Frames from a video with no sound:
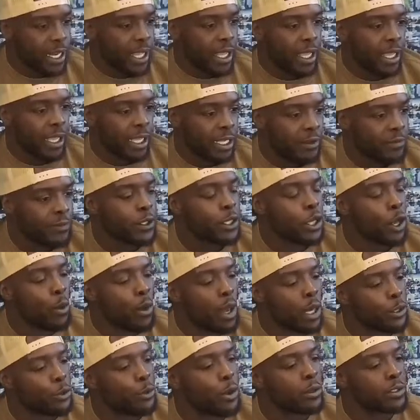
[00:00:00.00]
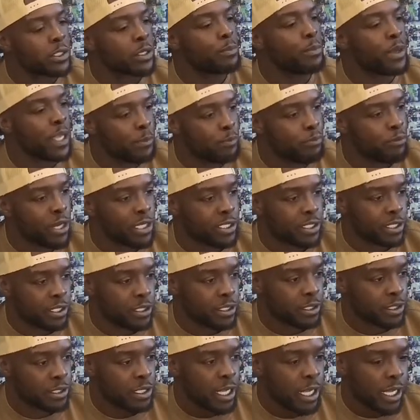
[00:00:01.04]
in there, even though I knew I was a big
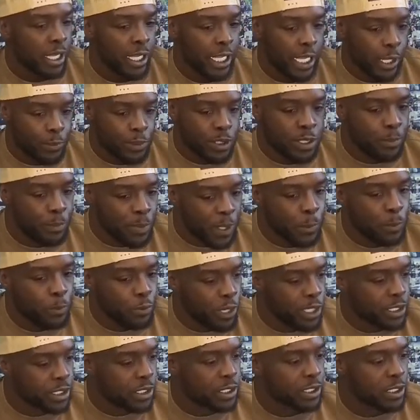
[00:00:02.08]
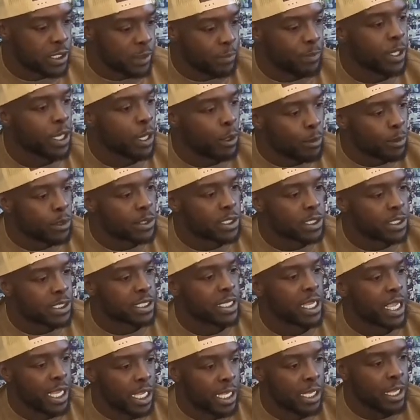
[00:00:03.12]
presence, it was a big presence to be able to
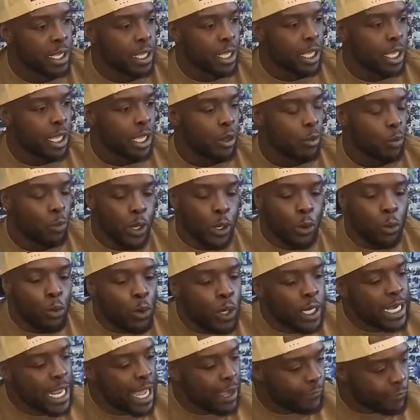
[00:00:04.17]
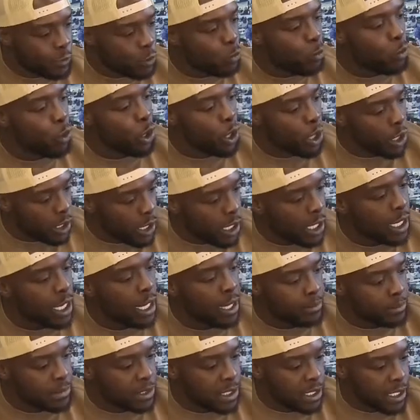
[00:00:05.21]
say, we're all going to have to work and
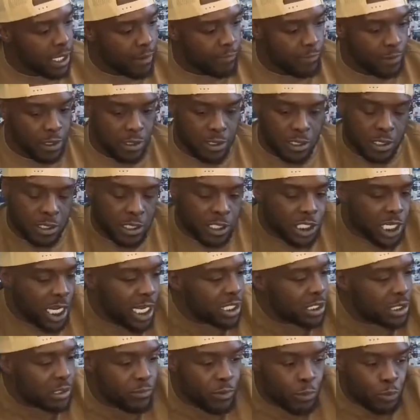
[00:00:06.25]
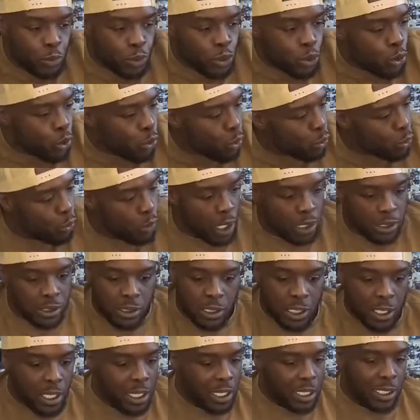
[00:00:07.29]
come together. So the changing room was cool.
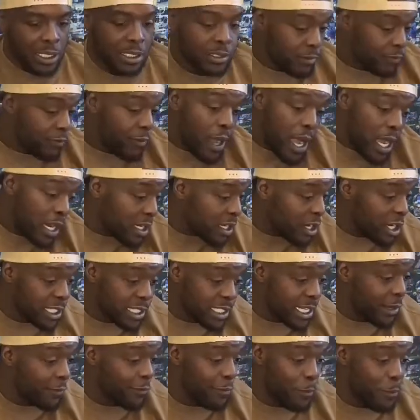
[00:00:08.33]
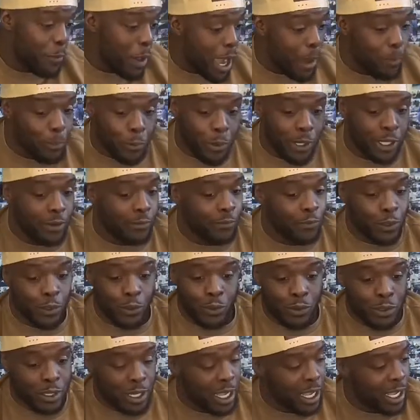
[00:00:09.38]
I can only take from my point of
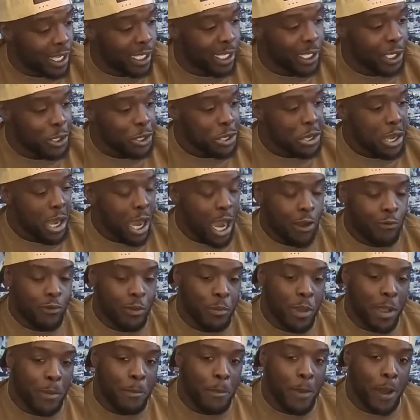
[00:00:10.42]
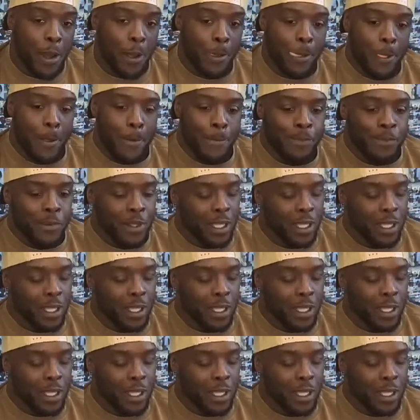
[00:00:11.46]
view. Like, I remember